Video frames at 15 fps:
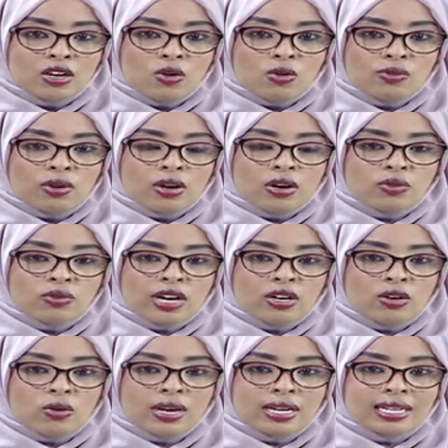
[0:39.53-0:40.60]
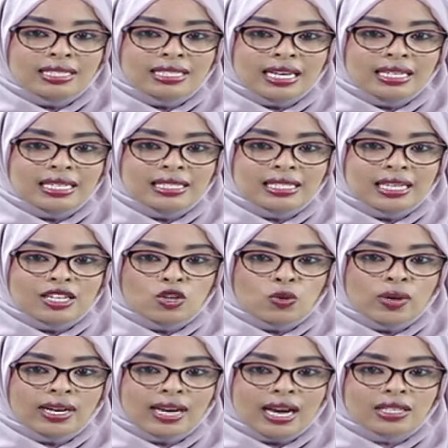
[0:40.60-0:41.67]
Now, uh, Rengo and Atandi said
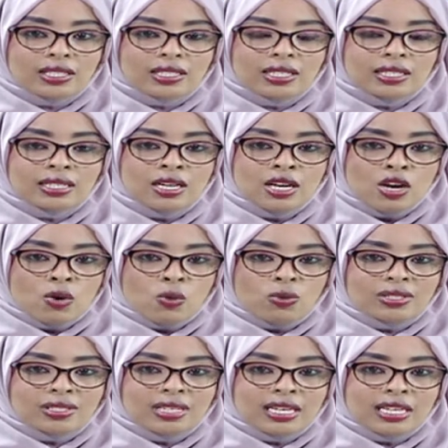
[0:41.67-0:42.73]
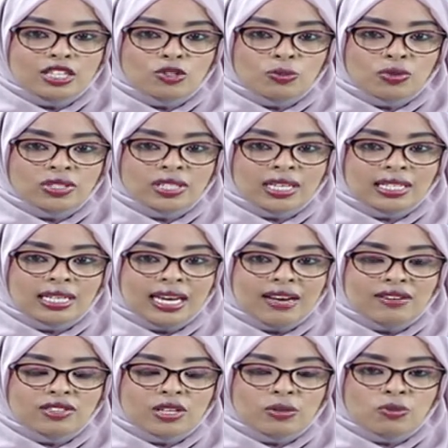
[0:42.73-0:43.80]
quick action was needed to protect
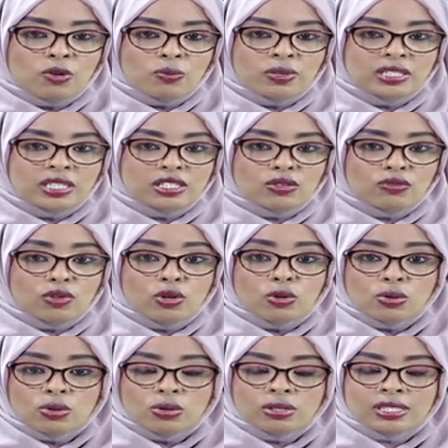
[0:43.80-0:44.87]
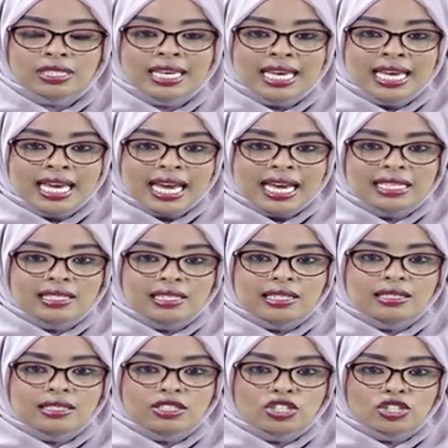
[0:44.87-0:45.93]
lives and properties of the locals, hence the
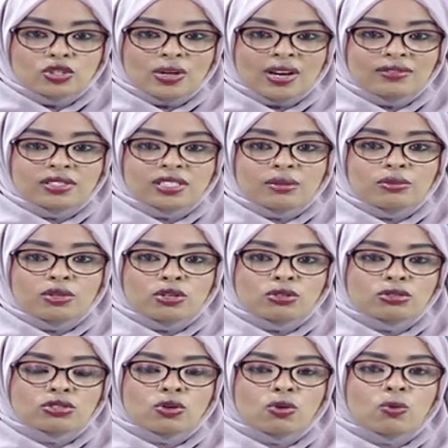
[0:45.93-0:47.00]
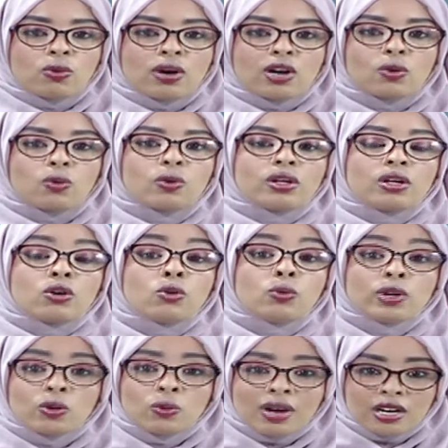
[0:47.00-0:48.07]
decision to have some youths who, work will, who
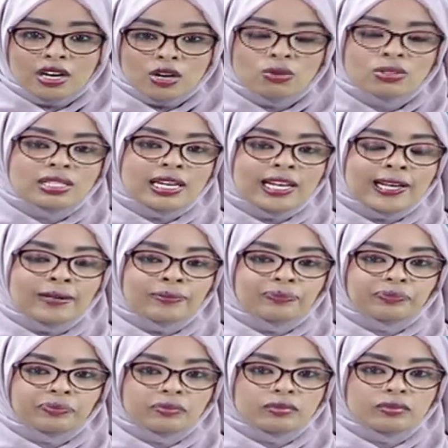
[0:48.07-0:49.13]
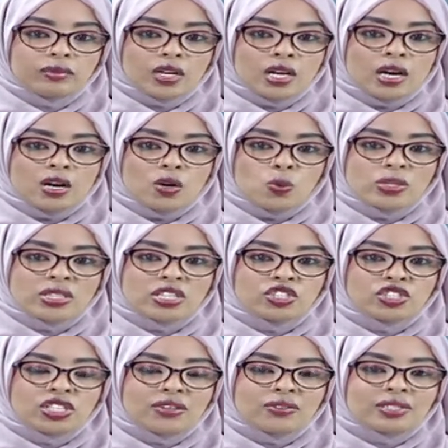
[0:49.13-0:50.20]
will work closely uh, with the
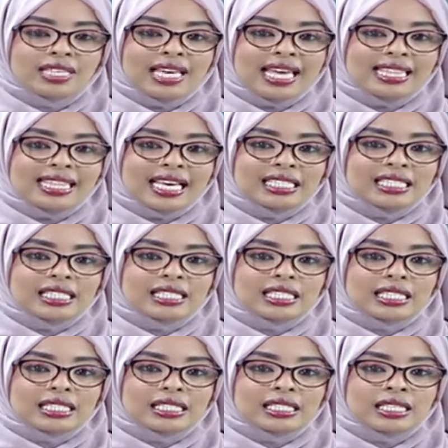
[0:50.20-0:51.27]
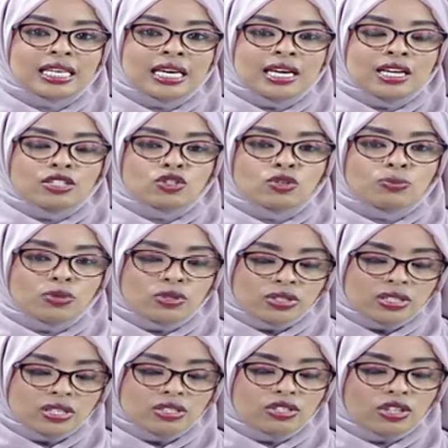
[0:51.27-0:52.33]
chiefs and their assistants to
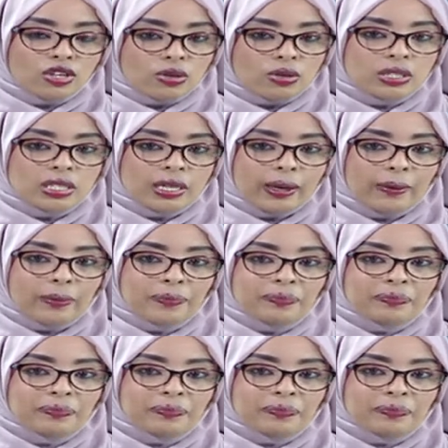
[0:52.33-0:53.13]
boost security.